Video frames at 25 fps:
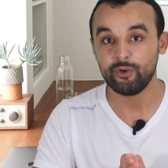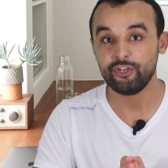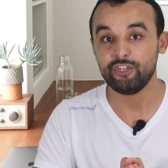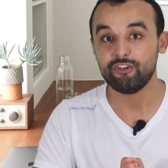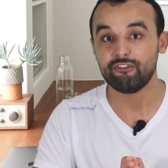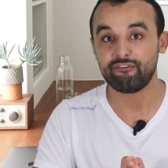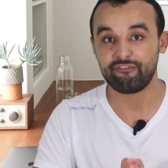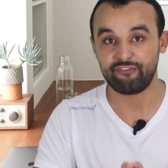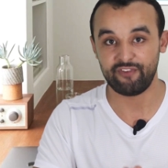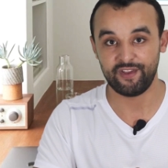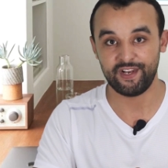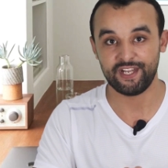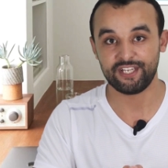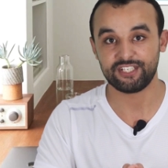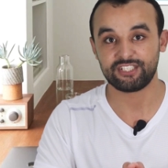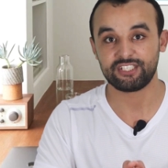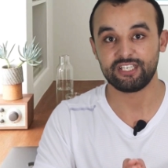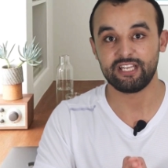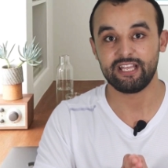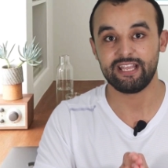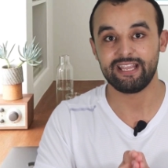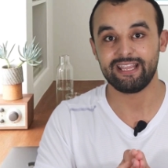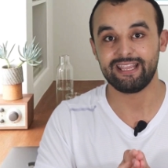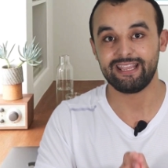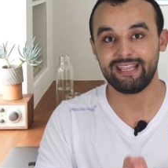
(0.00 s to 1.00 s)
when you
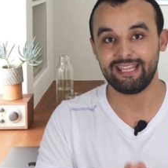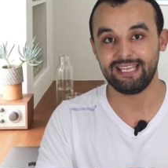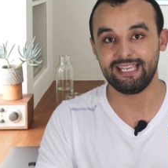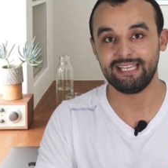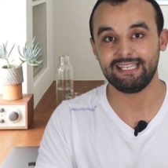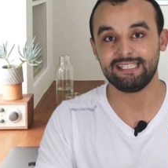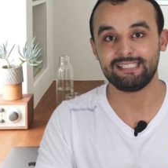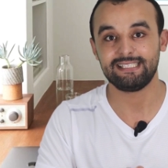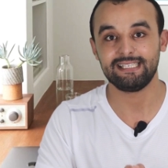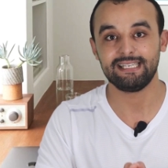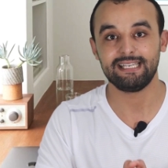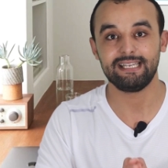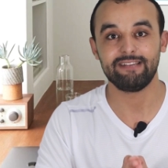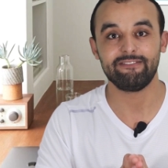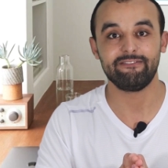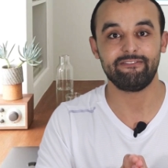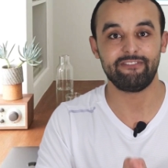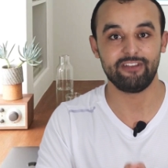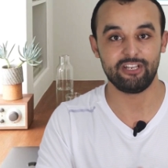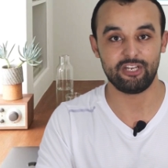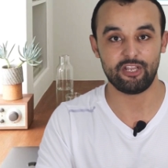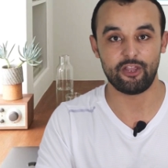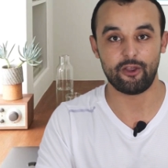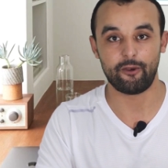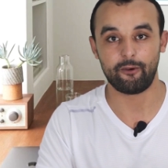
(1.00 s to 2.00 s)
finish this
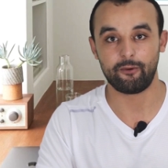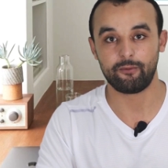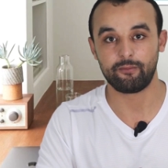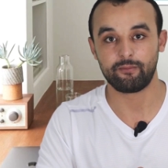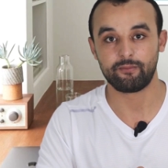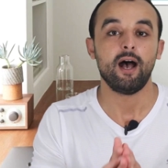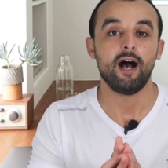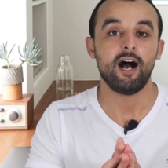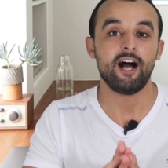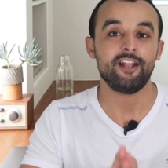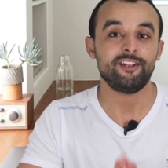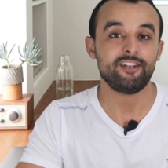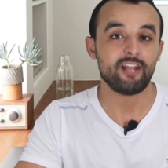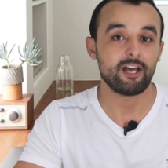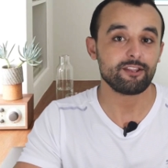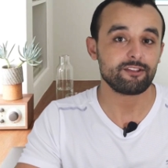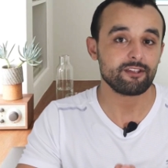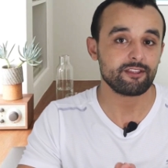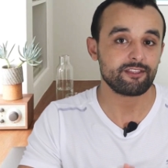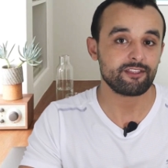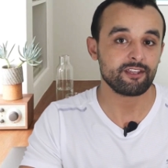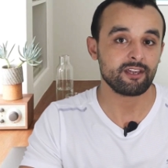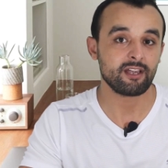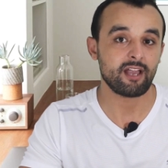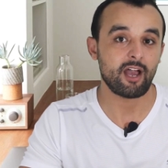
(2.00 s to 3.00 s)
video.
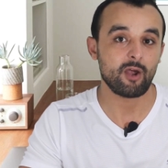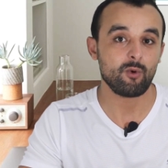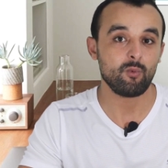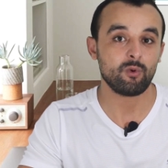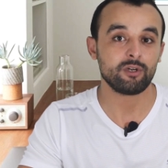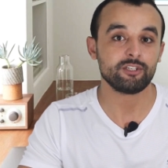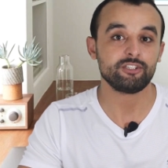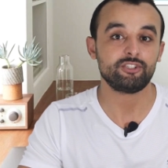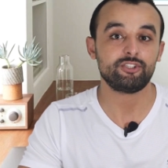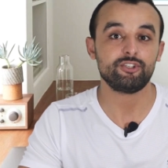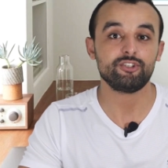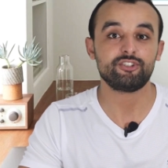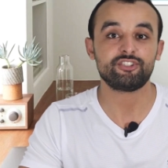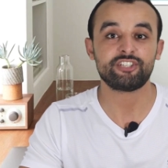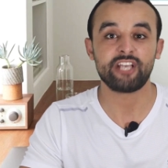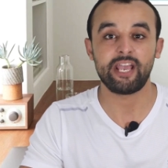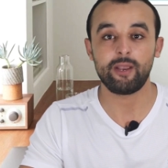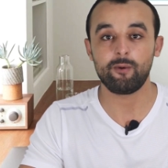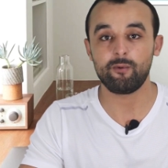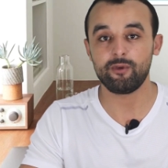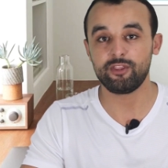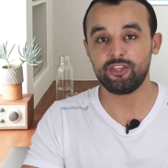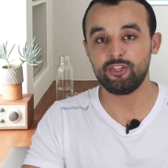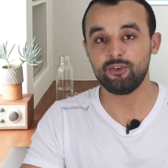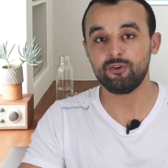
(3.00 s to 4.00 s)
Another thing I want to
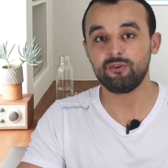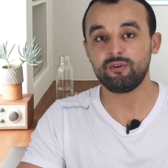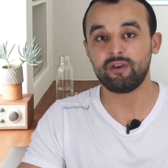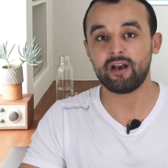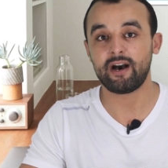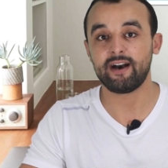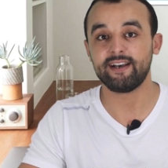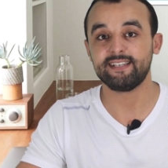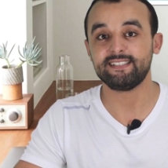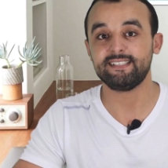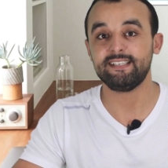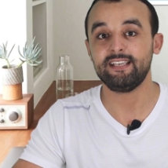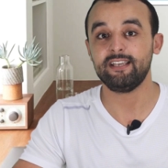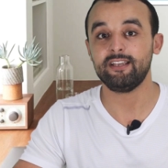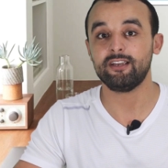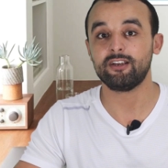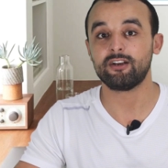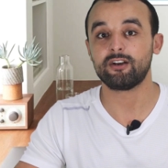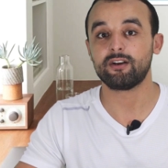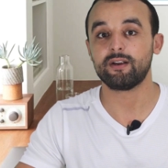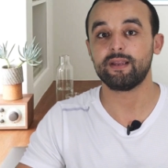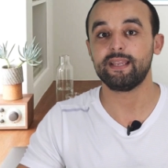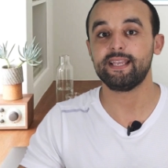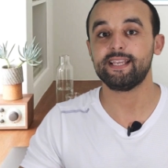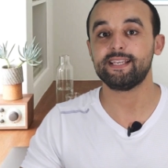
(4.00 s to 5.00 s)
share with you guys
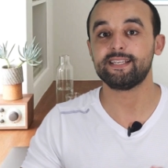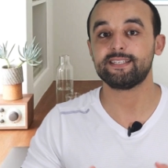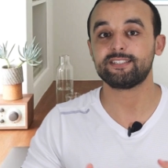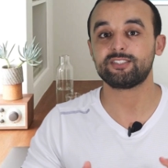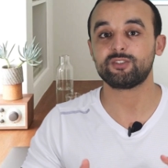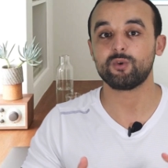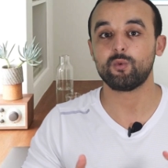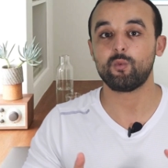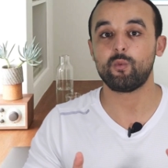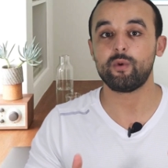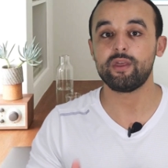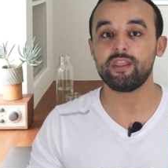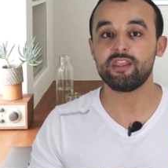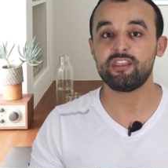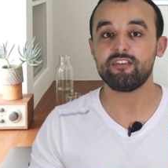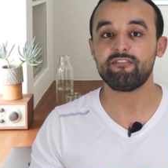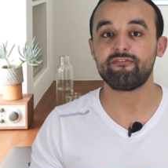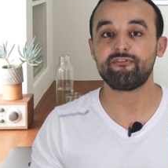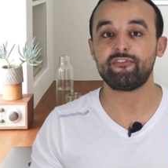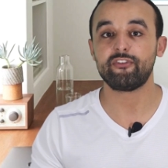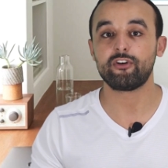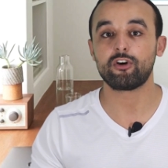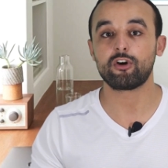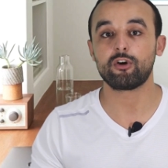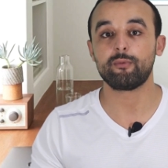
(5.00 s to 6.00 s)
here is when the
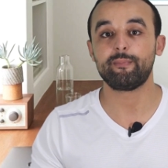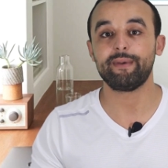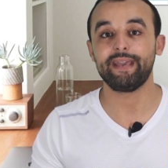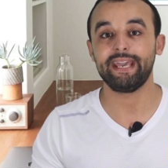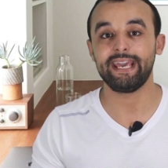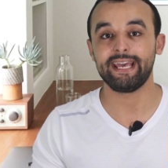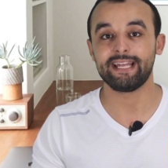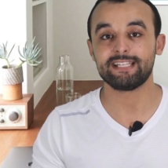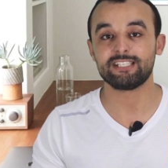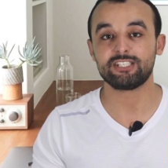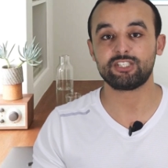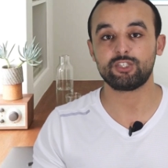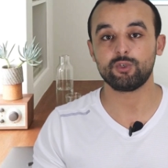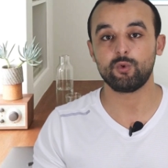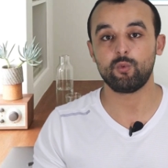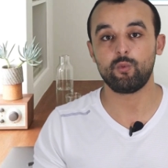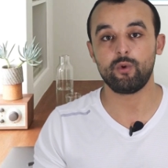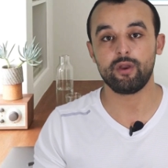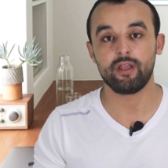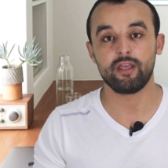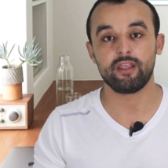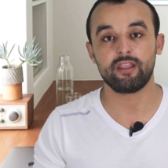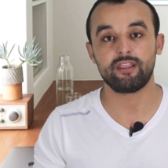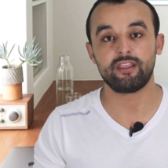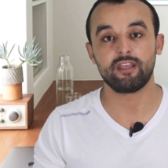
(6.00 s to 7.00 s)
verb ends
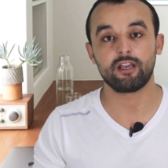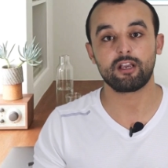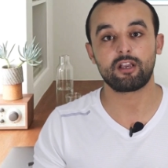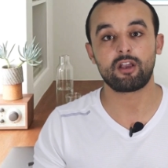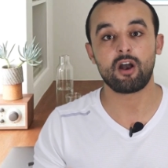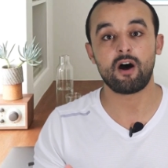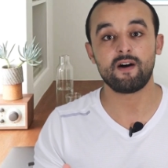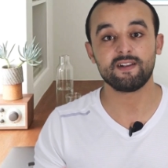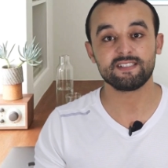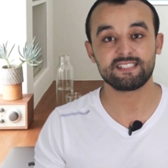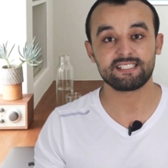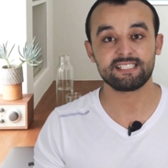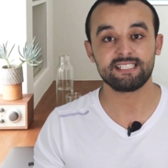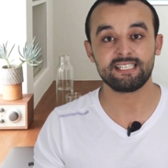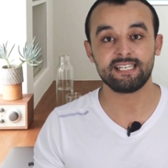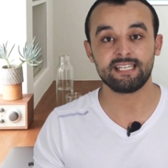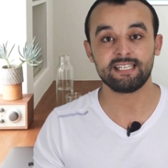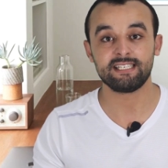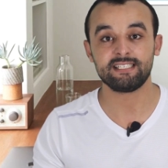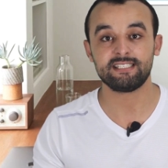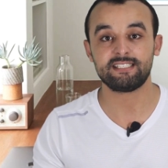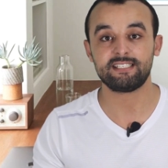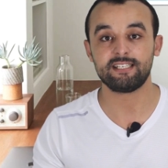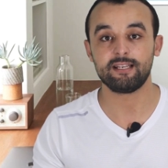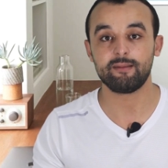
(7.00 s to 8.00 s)
with
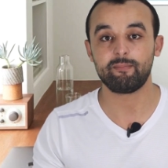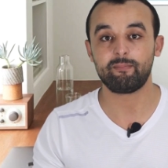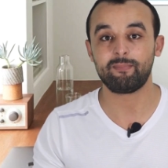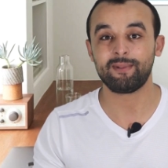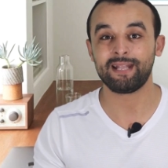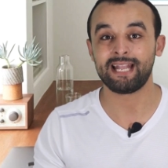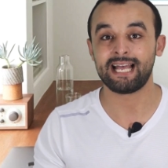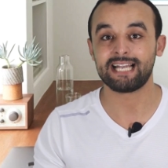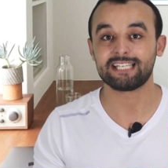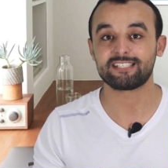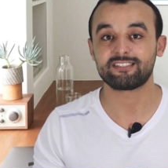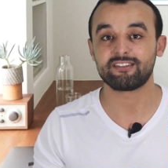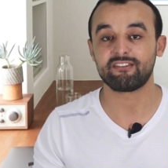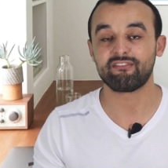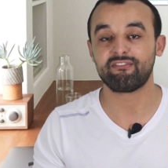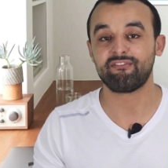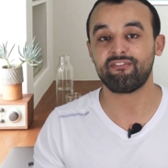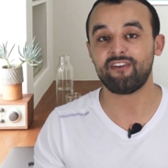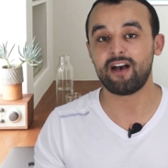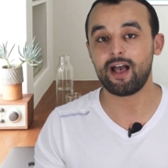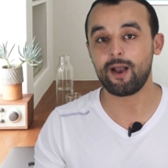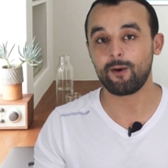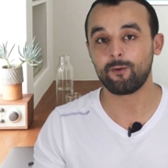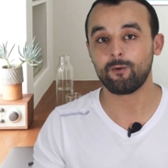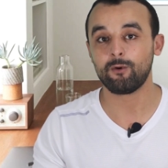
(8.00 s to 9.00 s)
consonant plus
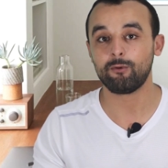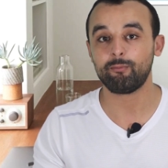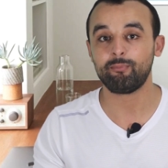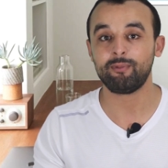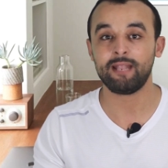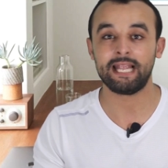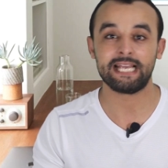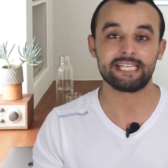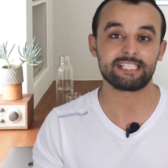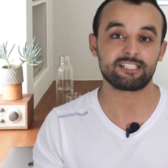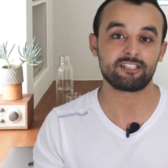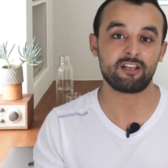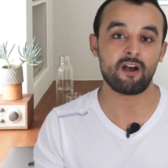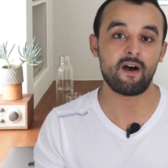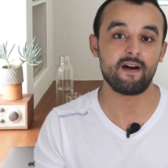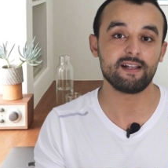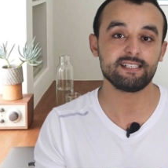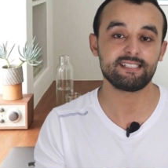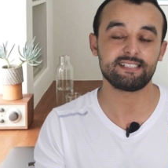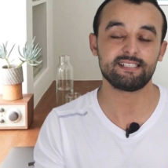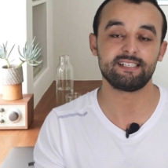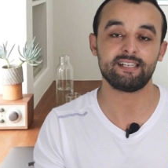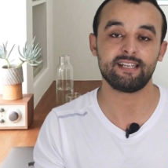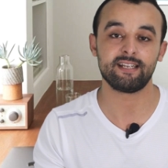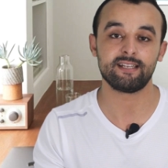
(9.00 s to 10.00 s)
vowel plus
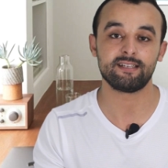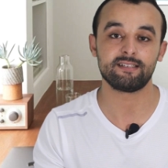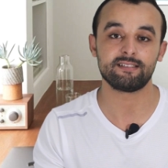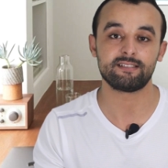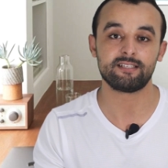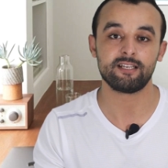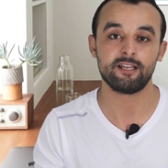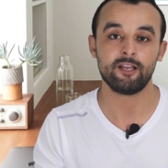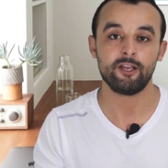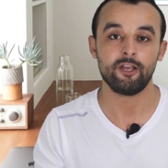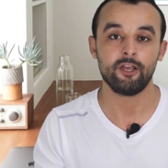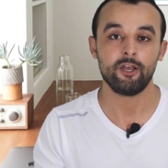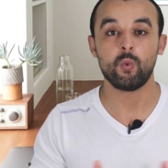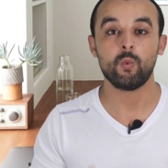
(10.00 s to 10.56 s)
consonant,